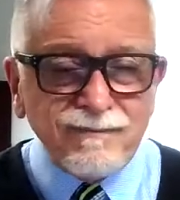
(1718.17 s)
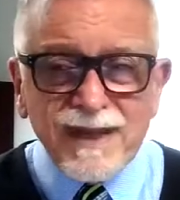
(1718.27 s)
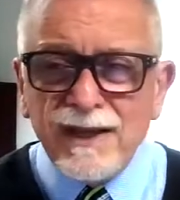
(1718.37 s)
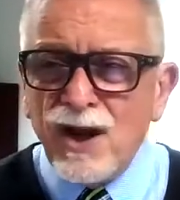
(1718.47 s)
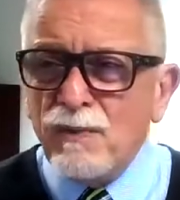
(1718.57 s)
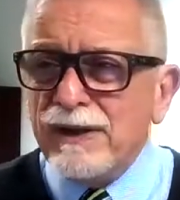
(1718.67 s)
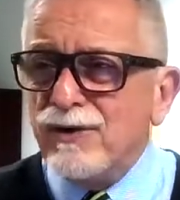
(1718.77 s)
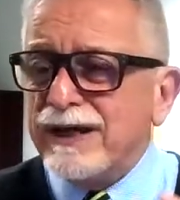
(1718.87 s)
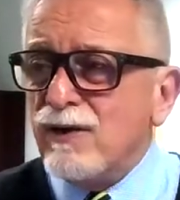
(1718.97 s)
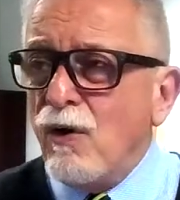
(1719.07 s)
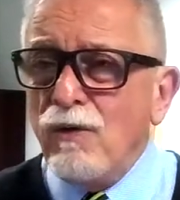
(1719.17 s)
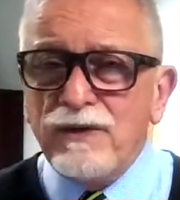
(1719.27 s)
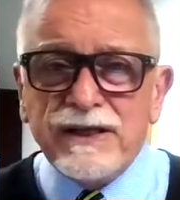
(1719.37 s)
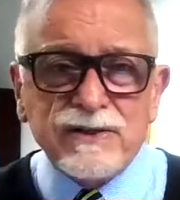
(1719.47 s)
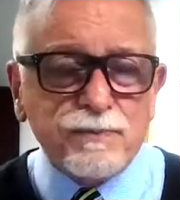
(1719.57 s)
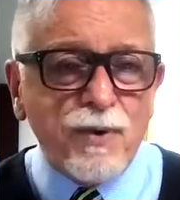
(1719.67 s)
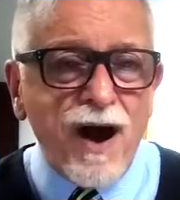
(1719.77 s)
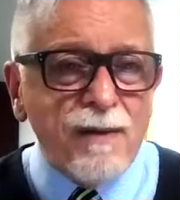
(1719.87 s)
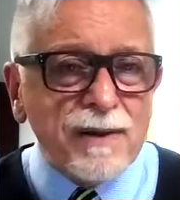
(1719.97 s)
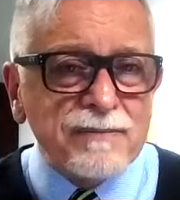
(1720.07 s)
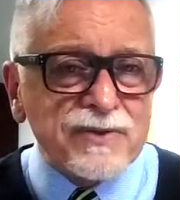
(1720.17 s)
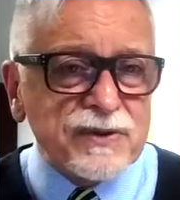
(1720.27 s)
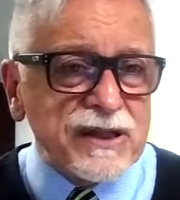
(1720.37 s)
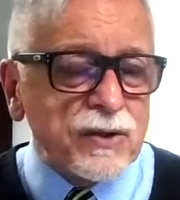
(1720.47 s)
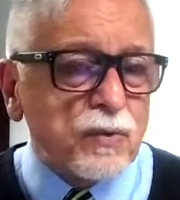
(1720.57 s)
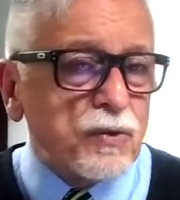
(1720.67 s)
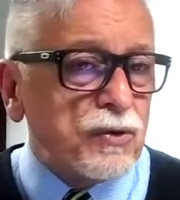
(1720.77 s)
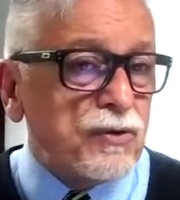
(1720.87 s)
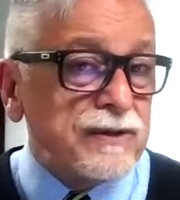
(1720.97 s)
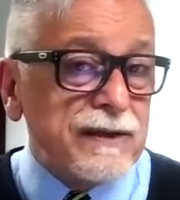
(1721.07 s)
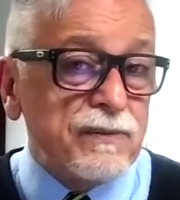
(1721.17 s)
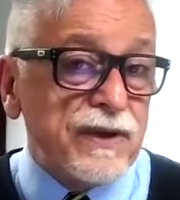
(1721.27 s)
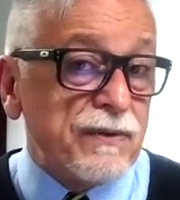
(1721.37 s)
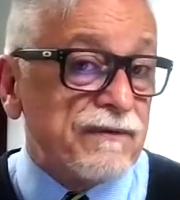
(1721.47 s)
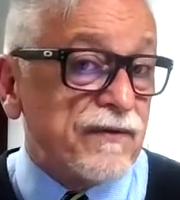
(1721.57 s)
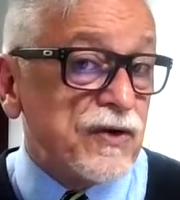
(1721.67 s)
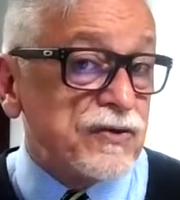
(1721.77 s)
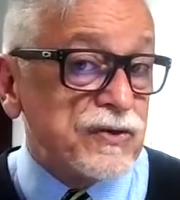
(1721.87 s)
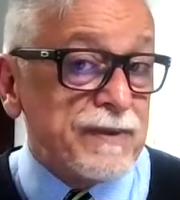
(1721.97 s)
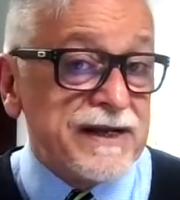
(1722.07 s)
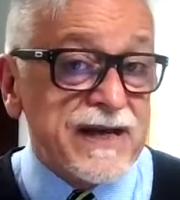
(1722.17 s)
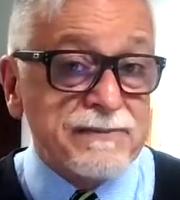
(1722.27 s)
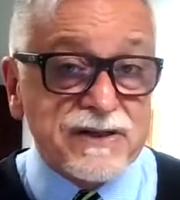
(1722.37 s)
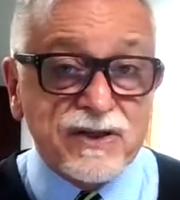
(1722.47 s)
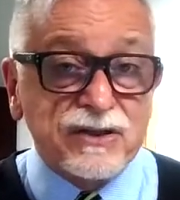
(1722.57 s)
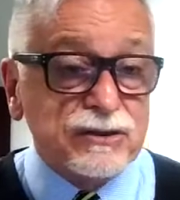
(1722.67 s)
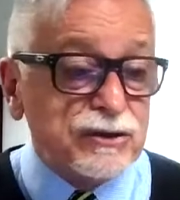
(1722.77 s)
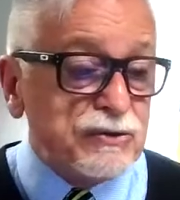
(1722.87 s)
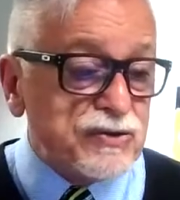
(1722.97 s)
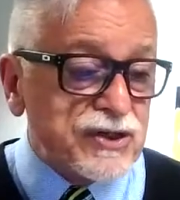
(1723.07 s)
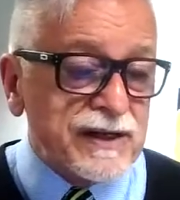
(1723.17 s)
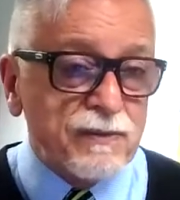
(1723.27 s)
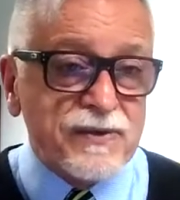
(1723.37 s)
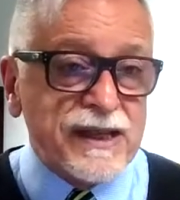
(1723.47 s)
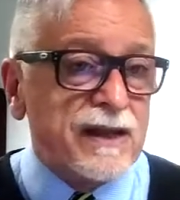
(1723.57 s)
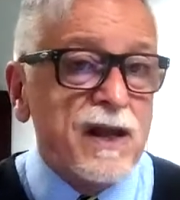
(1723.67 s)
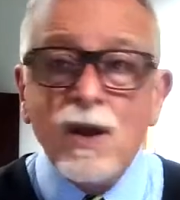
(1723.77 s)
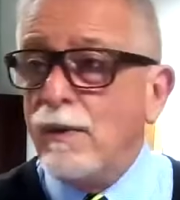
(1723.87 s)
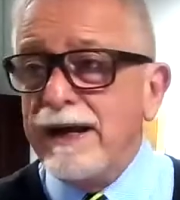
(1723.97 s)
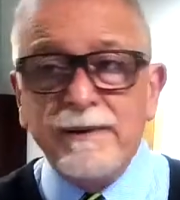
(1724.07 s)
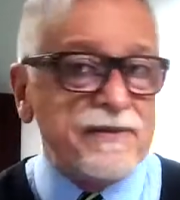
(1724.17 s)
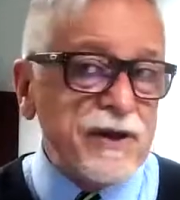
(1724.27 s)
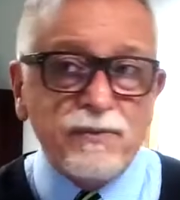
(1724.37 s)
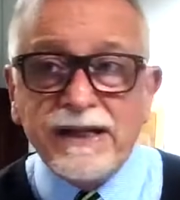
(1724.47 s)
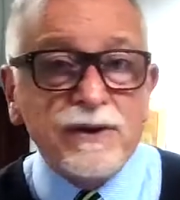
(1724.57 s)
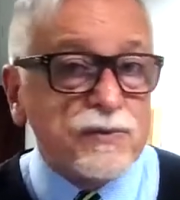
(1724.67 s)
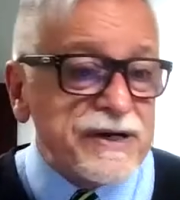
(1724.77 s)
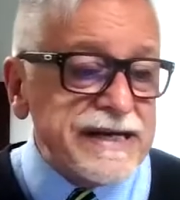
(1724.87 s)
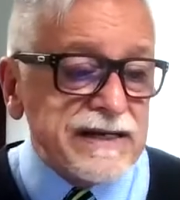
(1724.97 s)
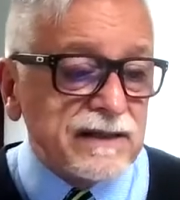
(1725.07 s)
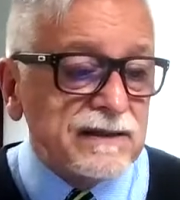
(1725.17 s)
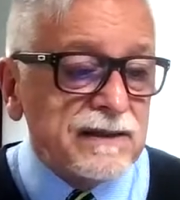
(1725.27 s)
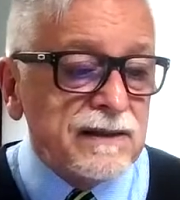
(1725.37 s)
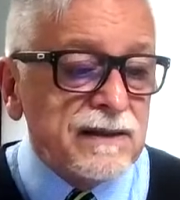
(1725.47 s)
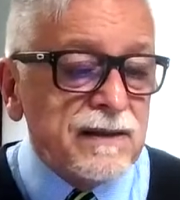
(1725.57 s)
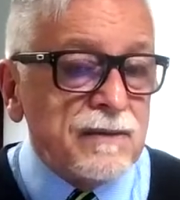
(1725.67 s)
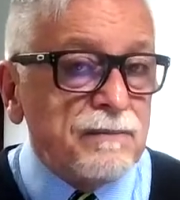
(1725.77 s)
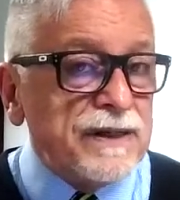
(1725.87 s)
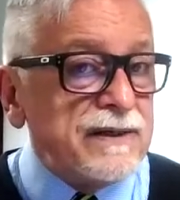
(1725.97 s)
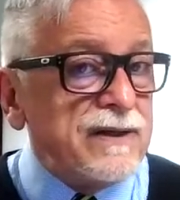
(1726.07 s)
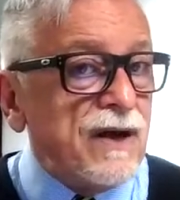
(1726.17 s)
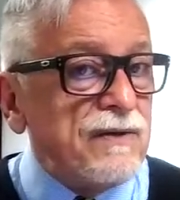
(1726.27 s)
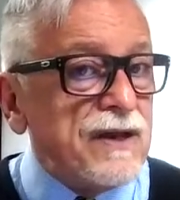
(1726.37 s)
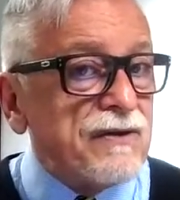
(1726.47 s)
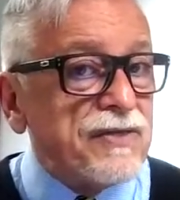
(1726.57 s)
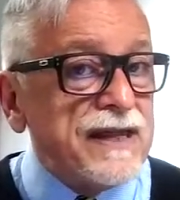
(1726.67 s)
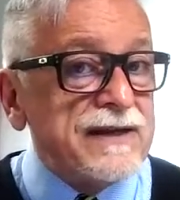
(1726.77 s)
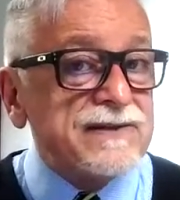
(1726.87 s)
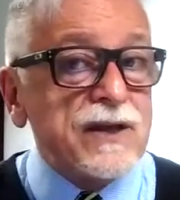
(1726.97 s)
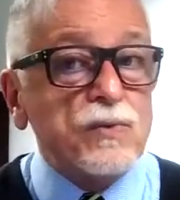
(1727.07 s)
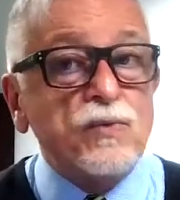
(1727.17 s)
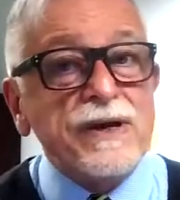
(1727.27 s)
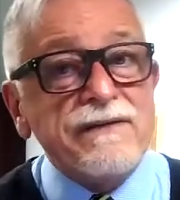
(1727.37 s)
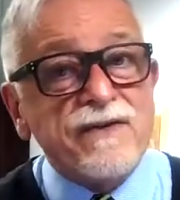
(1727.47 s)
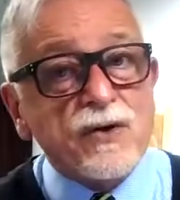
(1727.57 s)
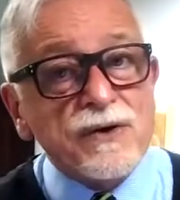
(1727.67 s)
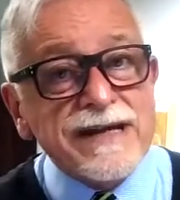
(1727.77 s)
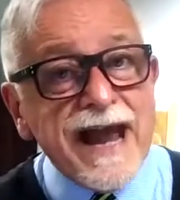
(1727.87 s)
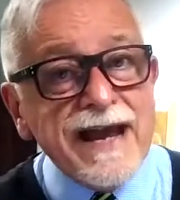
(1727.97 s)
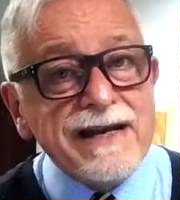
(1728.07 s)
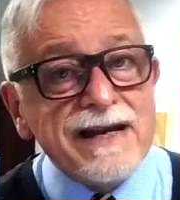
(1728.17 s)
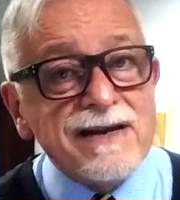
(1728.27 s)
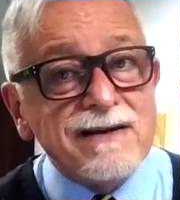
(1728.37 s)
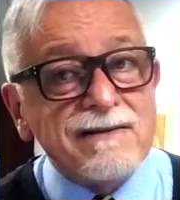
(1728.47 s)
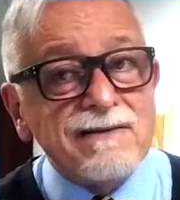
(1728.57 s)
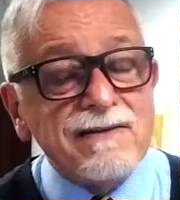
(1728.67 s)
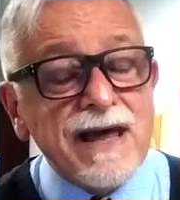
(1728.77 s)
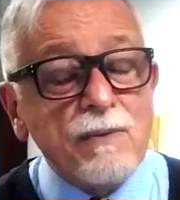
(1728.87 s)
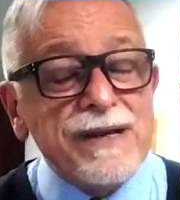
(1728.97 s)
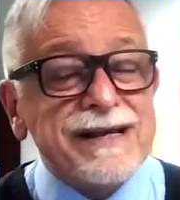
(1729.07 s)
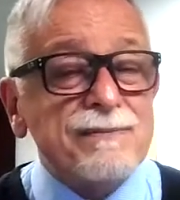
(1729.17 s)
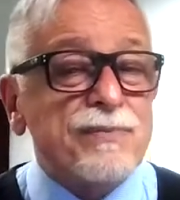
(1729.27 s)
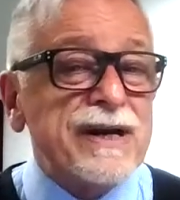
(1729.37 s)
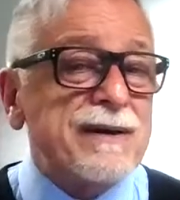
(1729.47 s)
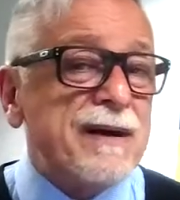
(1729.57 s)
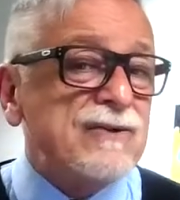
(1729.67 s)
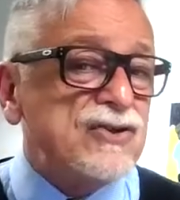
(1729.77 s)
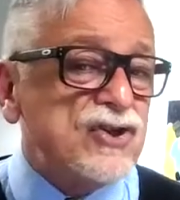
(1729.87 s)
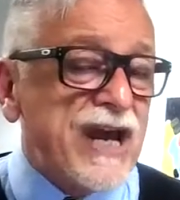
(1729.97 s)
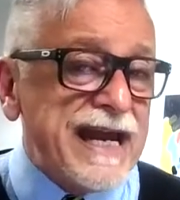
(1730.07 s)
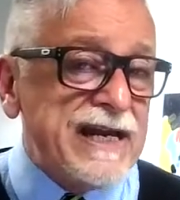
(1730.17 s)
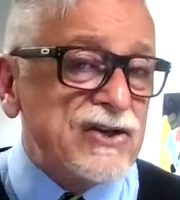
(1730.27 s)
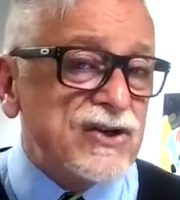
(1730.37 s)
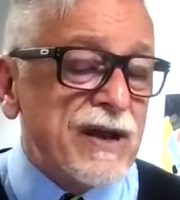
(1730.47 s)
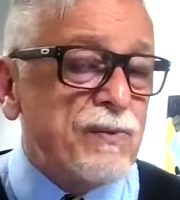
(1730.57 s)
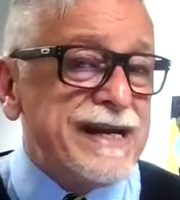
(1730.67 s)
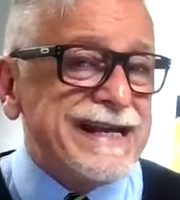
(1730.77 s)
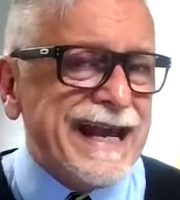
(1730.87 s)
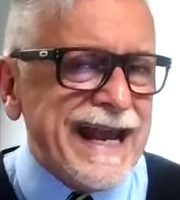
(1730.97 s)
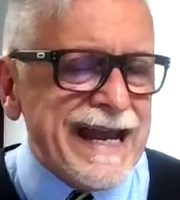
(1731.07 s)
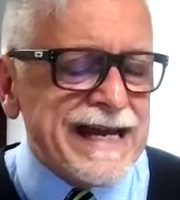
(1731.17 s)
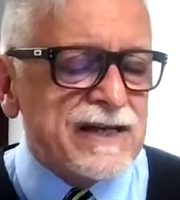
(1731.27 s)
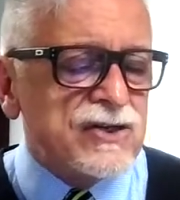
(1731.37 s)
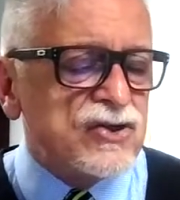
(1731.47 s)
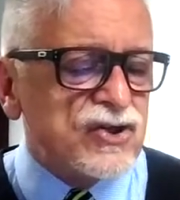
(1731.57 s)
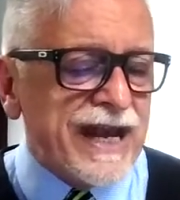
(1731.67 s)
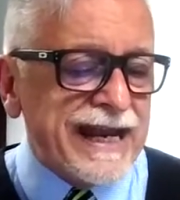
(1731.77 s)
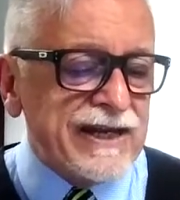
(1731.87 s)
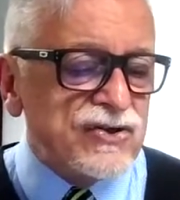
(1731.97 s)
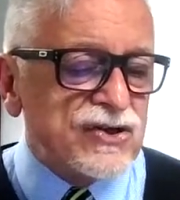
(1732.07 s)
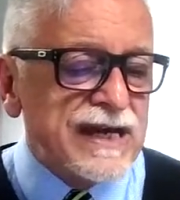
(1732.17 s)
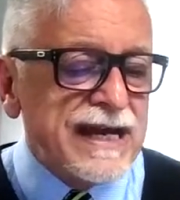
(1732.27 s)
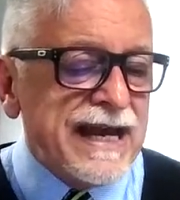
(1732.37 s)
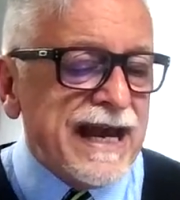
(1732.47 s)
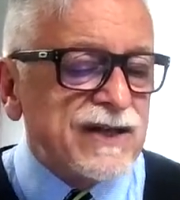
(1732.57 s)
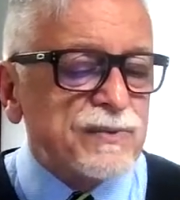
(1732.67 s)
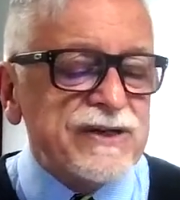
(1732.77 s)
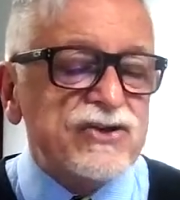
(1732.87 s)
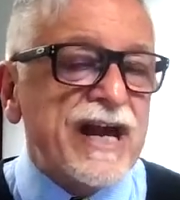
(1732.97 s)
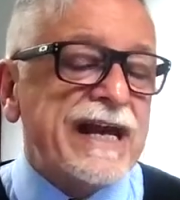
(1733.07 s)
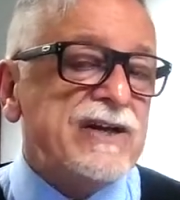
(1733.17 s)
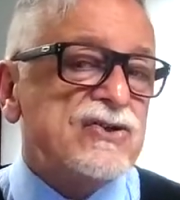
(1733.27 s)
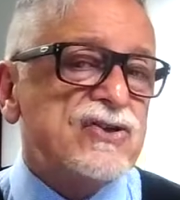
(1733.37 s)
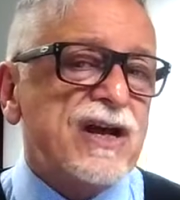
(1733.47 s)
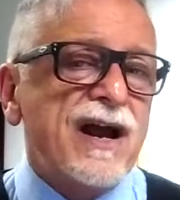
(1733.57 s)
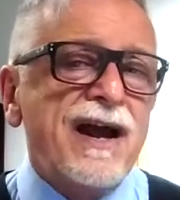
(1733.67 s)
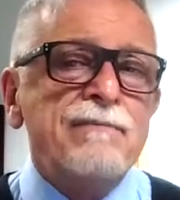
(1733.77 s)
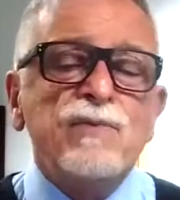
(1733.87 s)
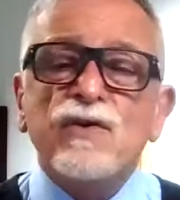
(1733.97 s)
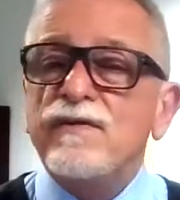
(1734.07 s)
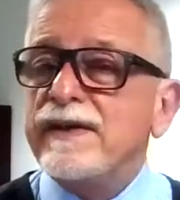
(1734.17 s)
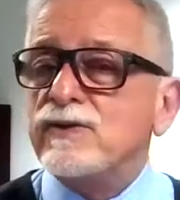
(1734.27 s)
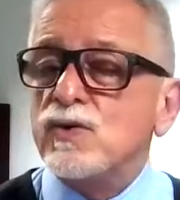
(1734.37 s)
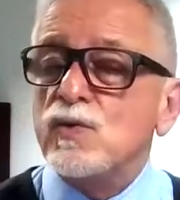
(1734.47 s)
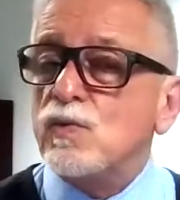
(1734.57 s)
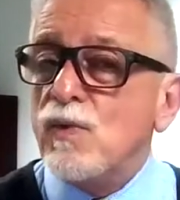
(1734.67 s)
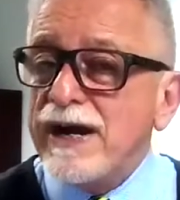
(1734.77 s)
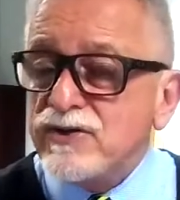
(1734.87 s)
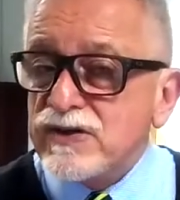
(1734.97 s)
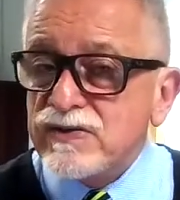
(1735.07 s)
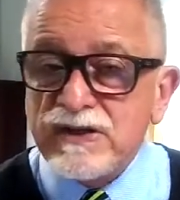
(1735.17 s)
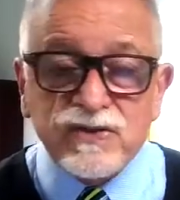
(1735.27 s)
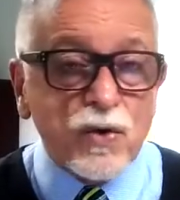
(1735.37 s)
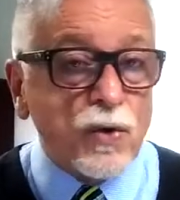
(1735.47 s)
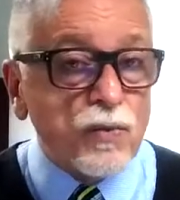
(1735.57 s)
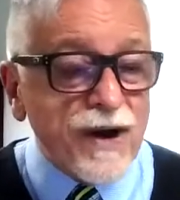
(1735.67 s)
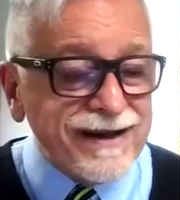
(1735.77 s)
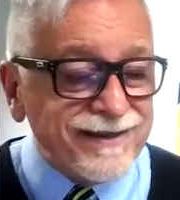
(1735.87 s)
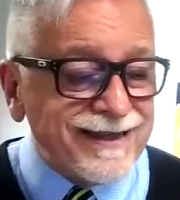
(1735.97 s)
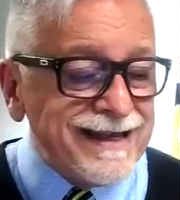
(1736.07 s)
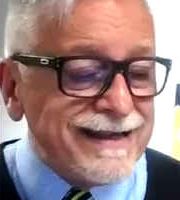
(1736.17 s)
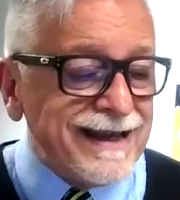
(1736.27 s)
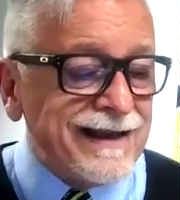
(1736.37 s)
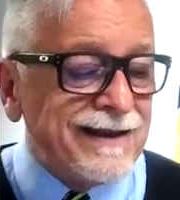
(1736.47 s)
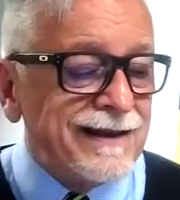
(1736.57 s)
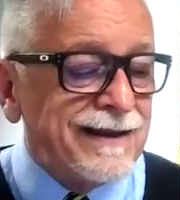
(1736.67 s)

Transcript: we look at all these problems within the world and they're referred to many times as an illusion, and we're thinking, wait a minute, they're really real. But no, there are things that we've created that we can bring about change, and we can change as we change and move into righteousness or right thinking.